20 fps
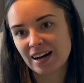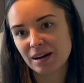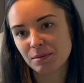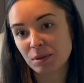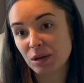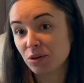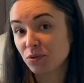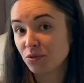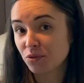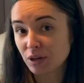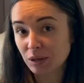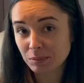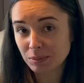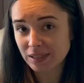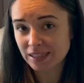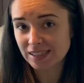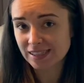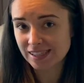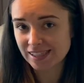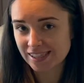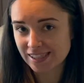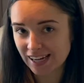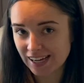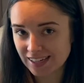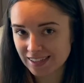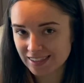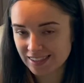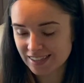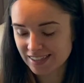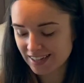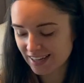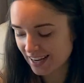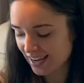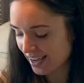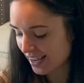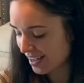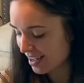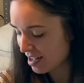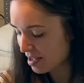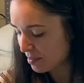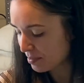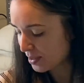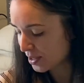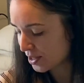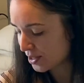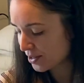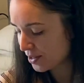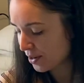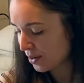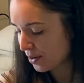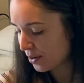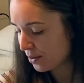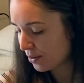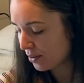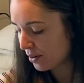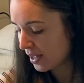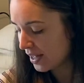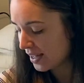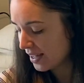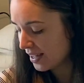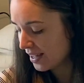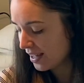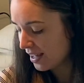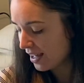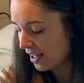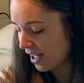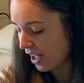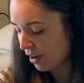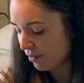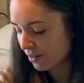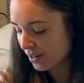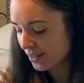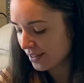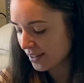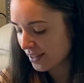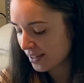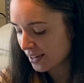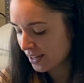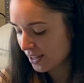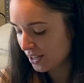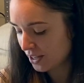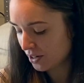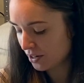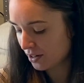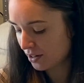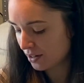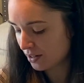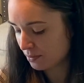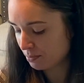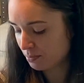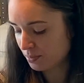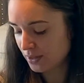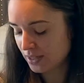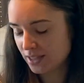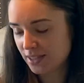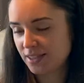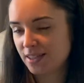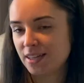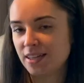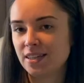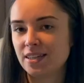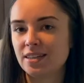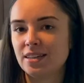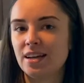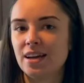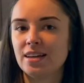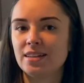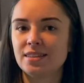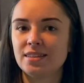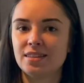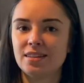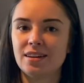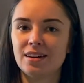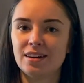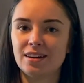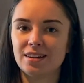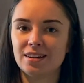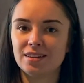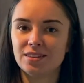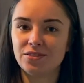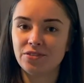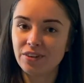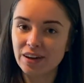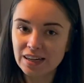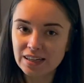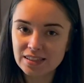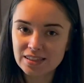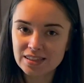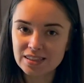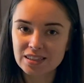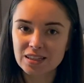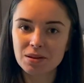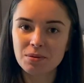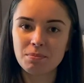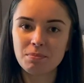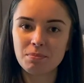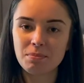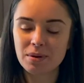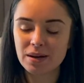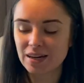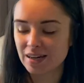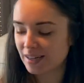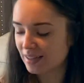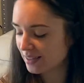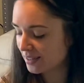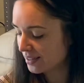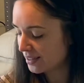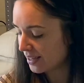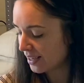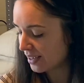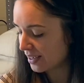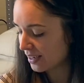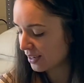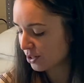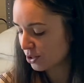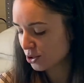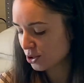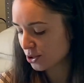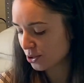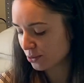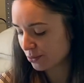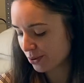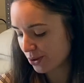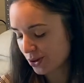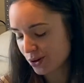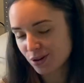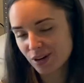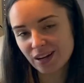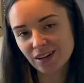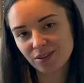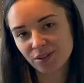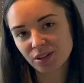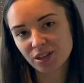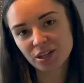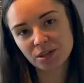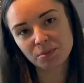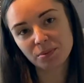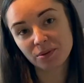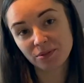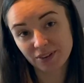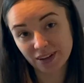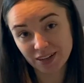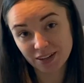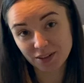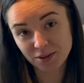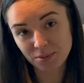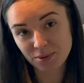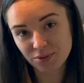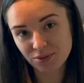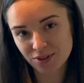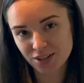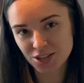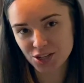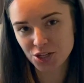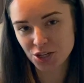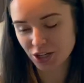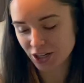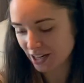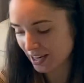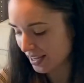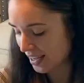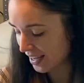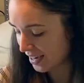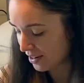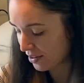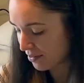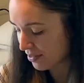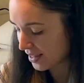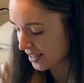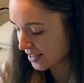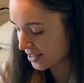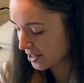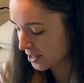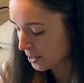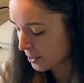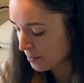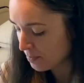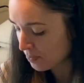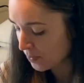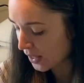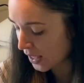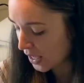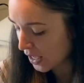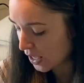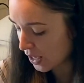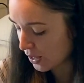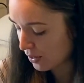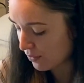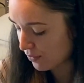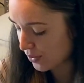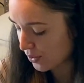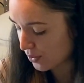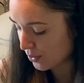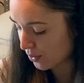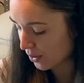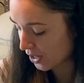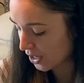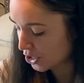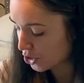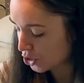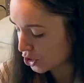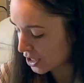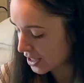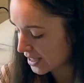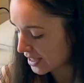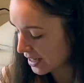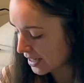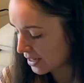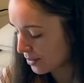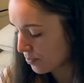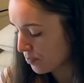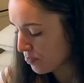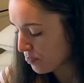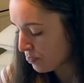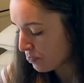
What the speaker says: informed consent. So everything in here, please take it as not advice, but consult with your healthcare provider before starting any of these if you are interested.